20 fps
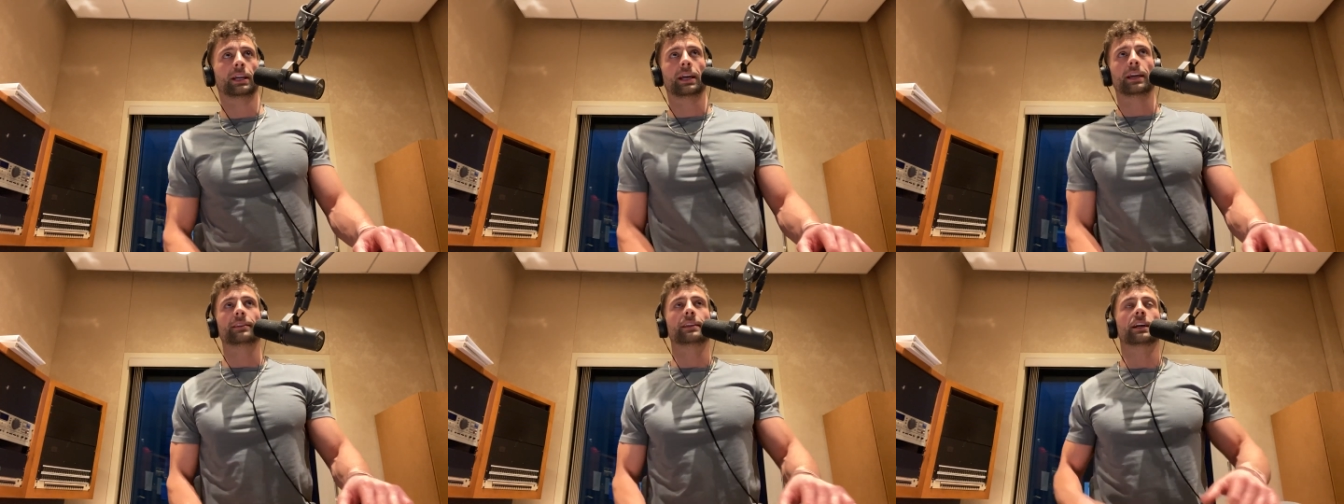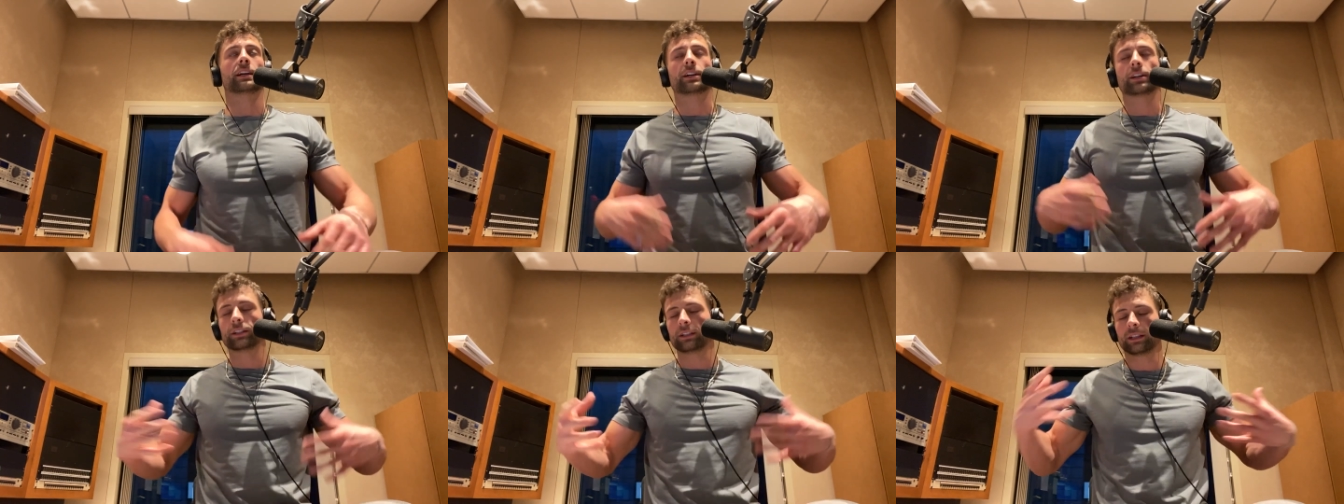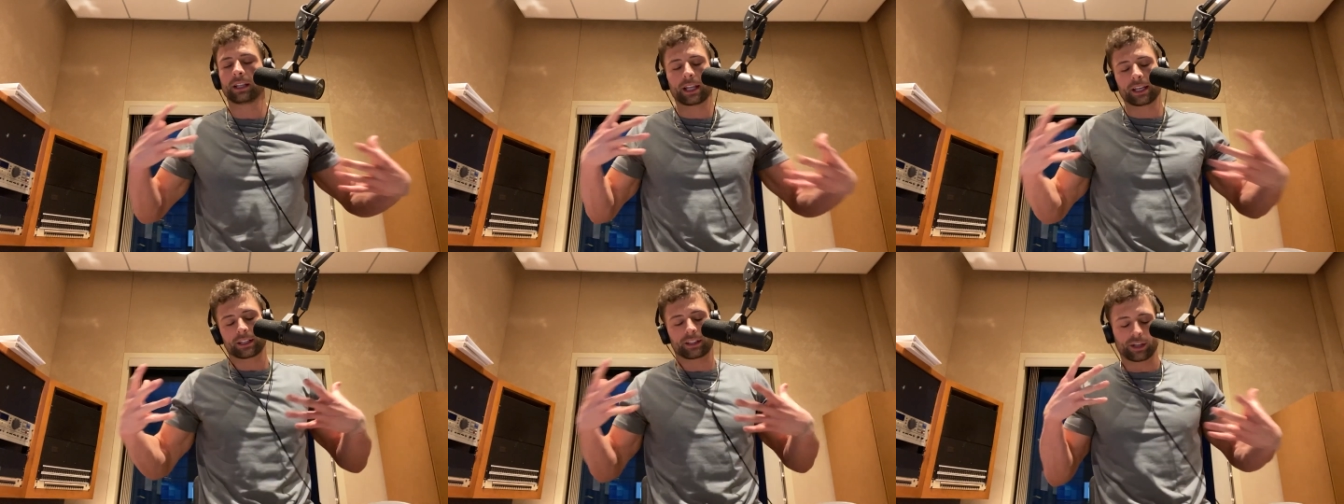and they
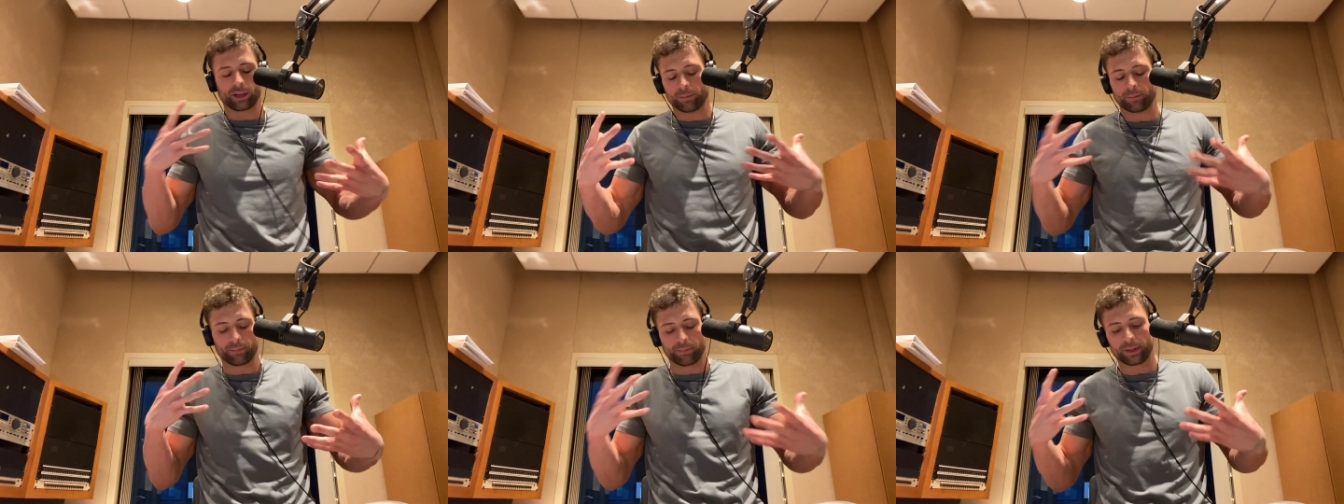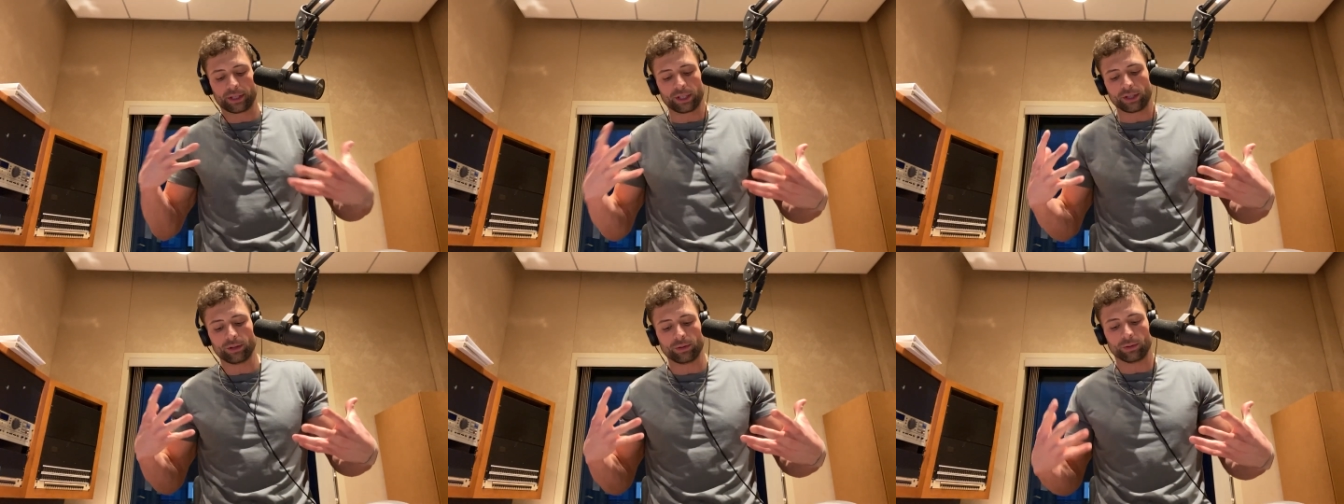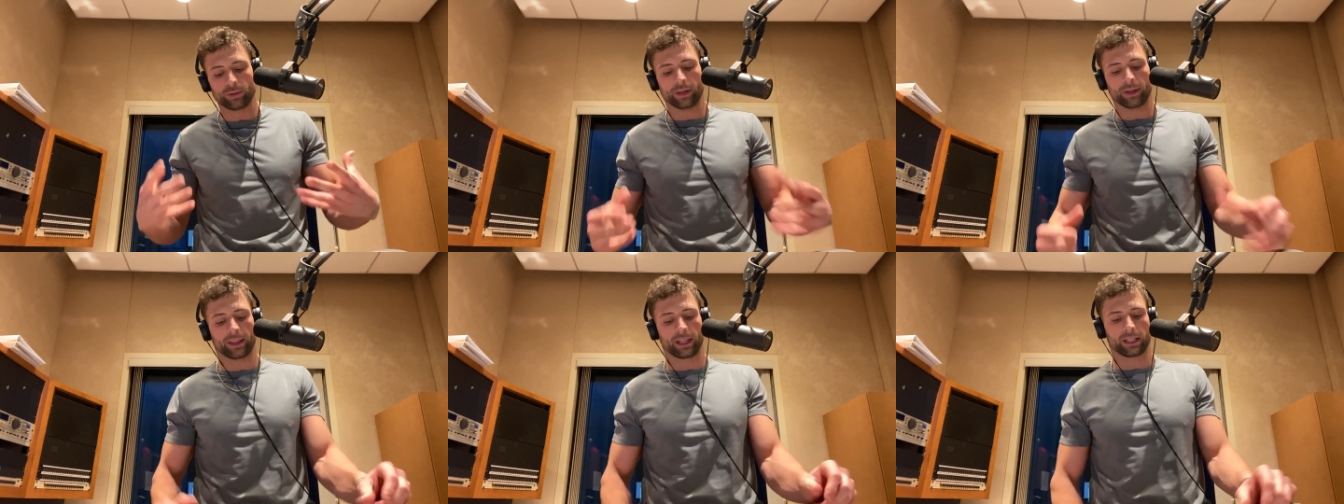couldn't like
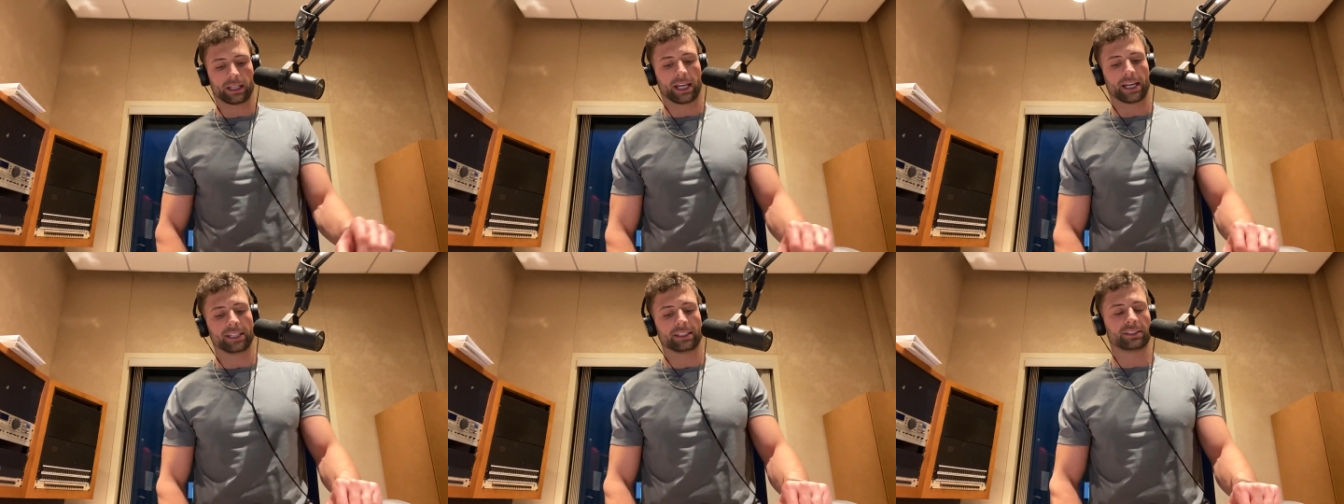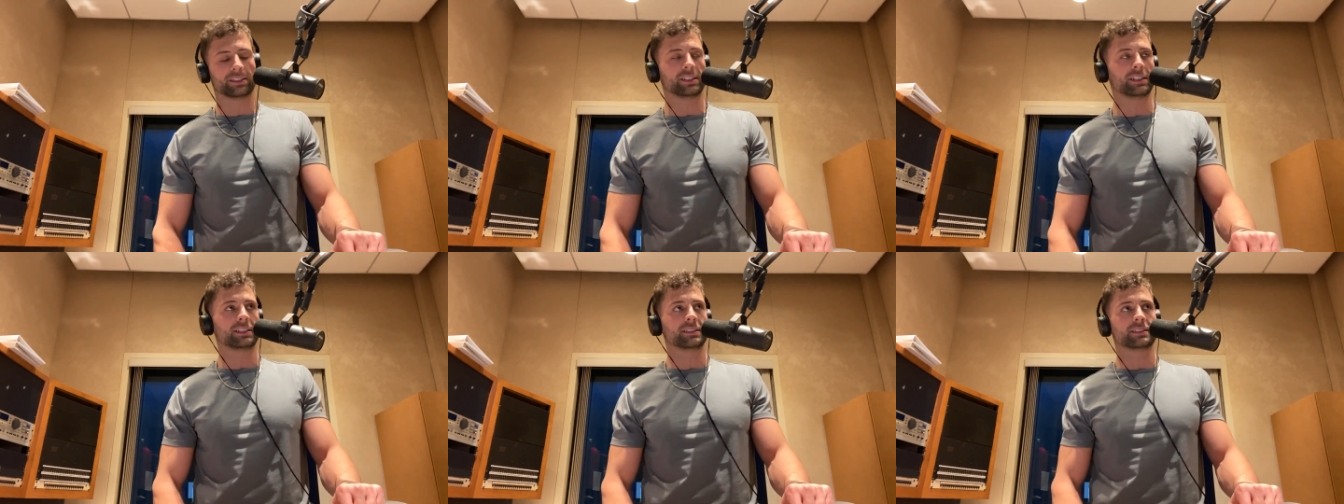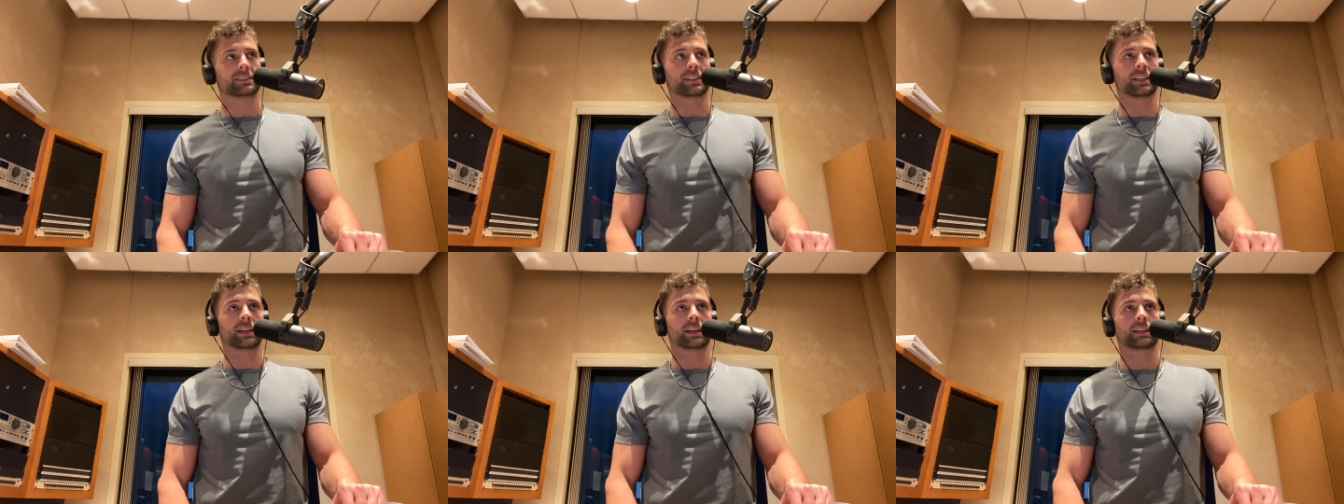compute the light
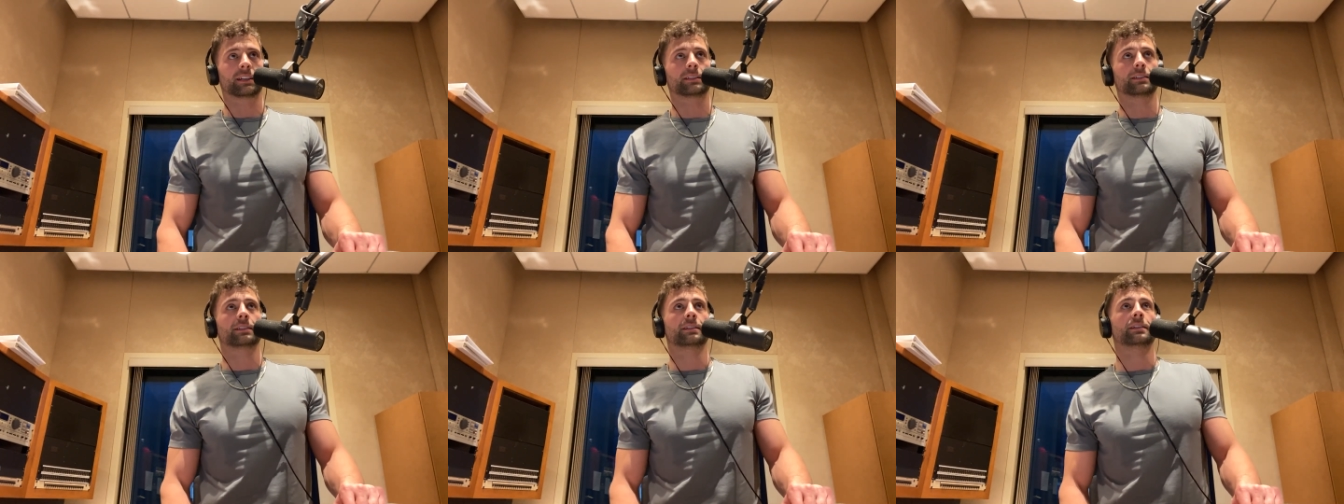cheese thing